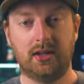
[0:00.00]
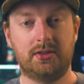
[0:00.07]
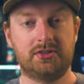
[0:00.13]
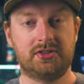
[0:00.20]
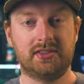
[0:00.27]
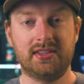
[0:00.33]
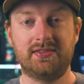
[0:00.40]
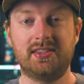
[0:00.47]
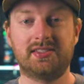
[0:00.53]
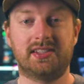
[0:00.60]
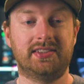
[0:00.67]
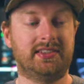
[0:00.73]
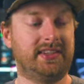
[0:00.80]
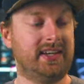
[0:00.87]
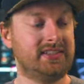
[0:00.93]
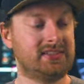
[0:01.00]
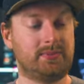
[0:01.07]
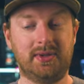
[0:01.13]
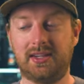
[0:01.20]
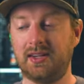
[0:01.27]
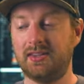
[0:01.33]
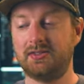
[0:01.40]
I'll just leave these on the desk
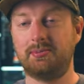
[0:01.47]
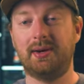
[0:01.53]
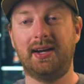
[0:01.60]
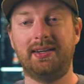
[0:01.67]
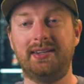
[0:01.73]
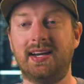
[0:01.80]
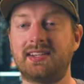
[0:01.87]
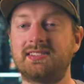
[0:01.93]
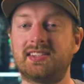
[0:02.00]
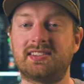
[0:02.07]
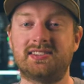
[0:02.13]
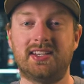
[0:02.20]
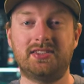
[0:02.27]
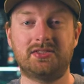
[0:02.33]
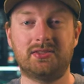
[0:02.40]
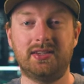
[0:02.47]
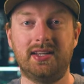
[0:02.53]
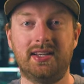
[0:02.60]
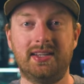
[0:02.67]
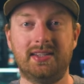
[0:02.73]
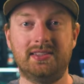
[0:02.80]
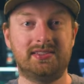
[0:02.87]
because my next accessory
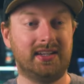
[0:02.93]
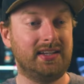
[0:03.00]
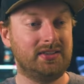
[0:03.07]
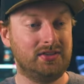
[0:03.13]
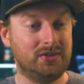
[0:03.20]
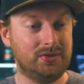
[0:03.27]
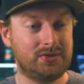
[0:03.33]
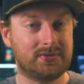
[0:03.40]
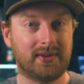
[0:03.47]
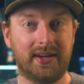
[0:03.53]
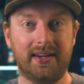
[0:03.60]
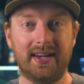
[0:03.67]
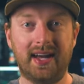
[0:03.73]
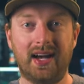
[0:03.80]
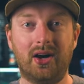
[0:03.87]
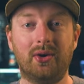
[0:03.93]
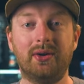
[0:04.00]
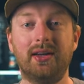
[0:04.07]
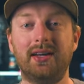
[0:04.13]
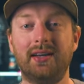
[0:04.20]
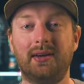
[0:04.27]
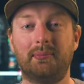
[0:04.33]
is in use right now.
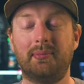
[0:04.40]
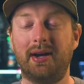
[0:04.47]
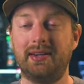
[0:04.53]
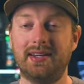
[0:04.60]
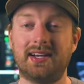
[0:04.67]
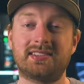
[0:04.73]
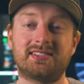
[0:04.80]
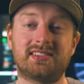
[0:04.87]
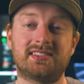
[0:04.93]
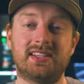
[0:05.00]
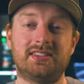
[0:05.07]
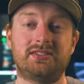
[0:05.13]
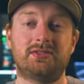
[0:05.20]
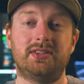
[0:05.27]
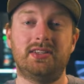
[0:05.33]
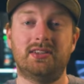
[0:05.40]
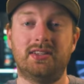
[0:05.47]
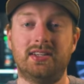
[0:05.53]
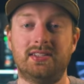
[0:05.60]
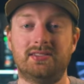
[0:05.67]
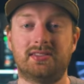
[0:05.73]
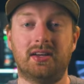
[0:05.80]
My next accessory
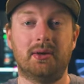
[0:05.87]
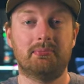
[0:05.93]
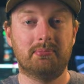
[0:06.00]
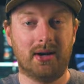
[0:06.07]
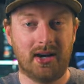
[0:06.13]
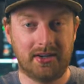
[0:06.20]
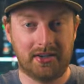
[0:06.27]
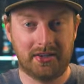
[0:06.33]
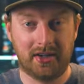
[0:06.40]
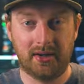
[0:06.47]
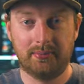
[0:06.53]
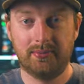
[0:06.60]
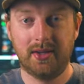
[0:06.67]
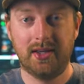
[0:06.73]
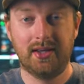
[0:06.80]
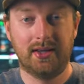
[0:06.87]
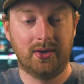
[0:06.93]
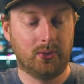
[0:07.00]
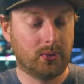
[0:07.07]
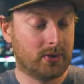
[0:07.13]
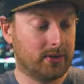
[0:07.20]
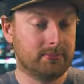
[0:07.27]
is a monitor
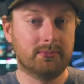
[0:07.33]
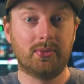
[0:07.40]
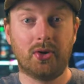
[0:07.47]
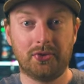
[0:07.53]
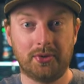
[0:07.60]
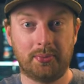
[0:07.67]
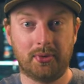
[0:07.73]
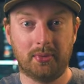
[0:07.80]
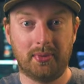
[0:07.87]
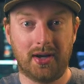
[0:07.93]
or multiple